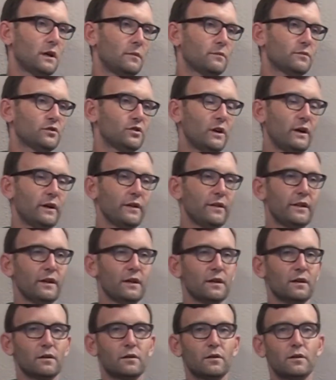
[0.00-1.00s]
trying to
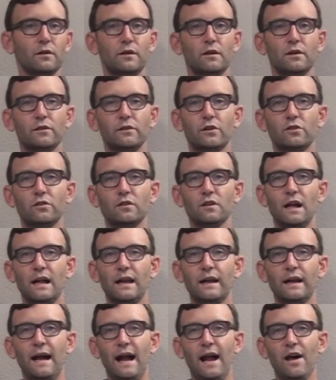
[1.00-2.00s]
think. There's a lot
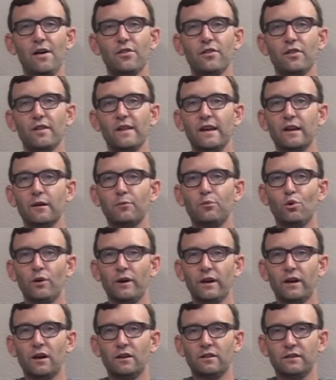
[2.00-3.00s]
of athletic
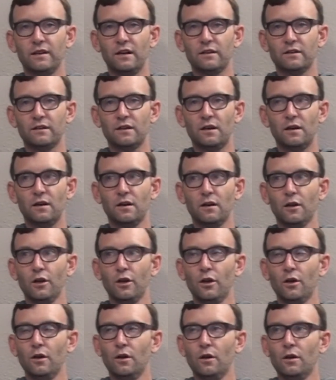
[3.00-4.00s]
point guards out there
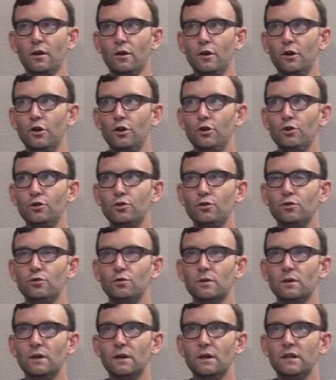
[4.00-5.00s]

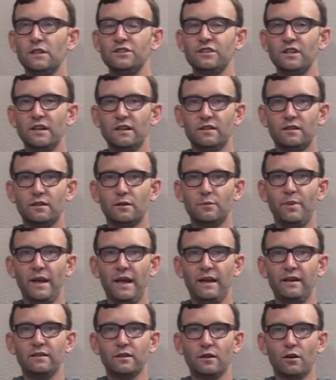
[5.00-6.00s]
who adjust their
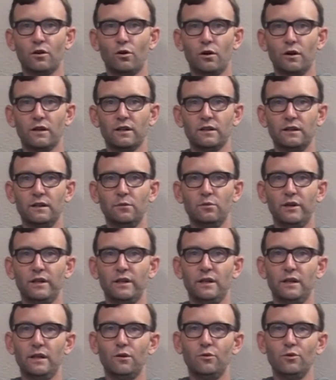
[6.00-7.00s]
pace accordingly,
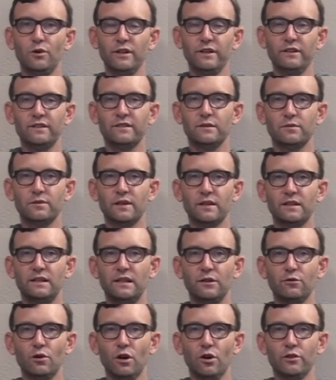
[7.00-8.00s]
but it really seems like D
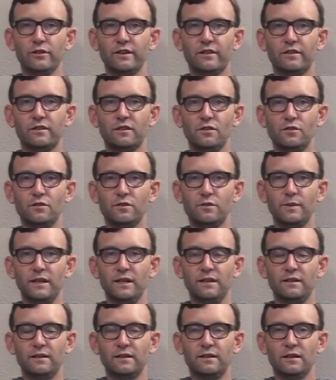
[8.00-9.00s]
Rose has two
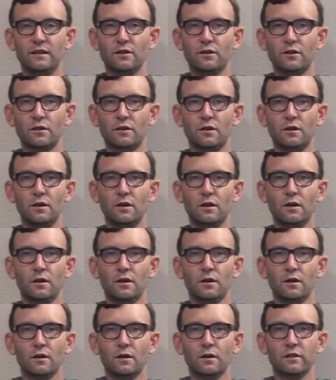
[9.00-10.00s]
speeds. It's either
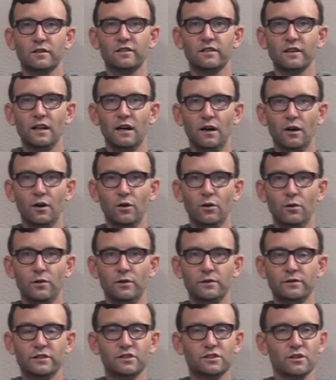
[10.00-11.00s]

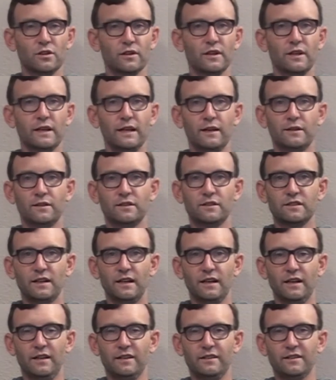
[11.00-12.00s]
slow to show that he
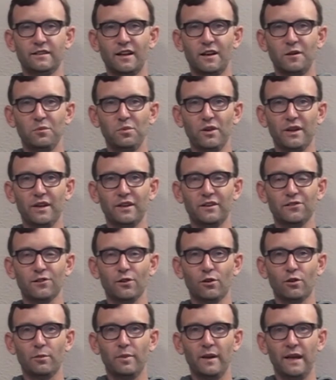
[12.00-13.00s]
understands how to play at a
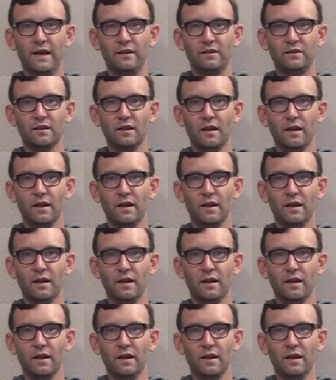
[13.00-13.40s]
slower pace,